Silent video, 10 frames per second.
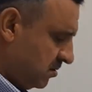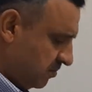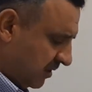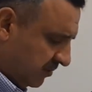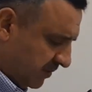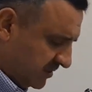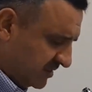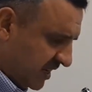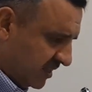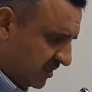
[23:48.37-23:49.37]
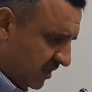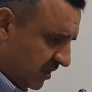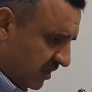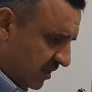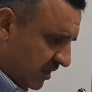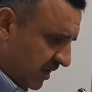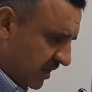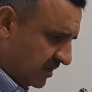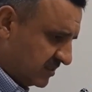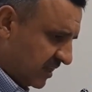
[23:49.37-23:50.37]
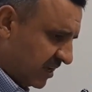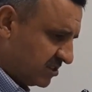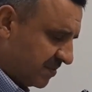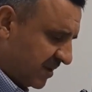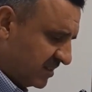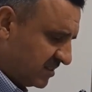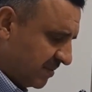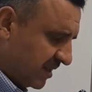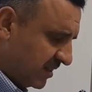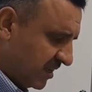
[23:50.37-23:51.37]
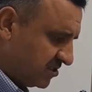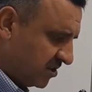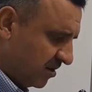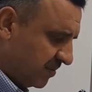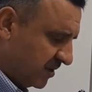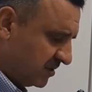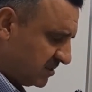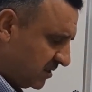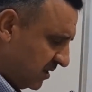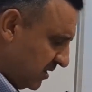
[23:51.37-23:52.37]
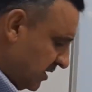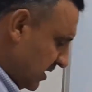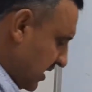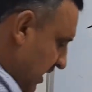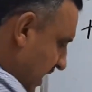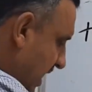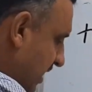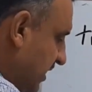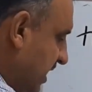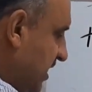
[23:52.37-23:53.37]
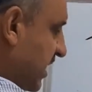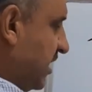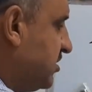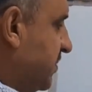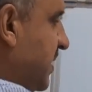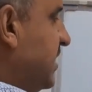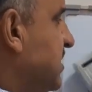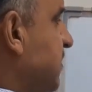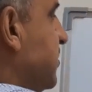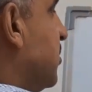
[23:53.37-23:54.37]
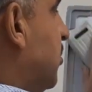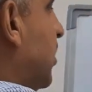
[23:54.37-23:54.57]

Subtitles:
what we said is the isomerism and isomers. And in the isomerisms or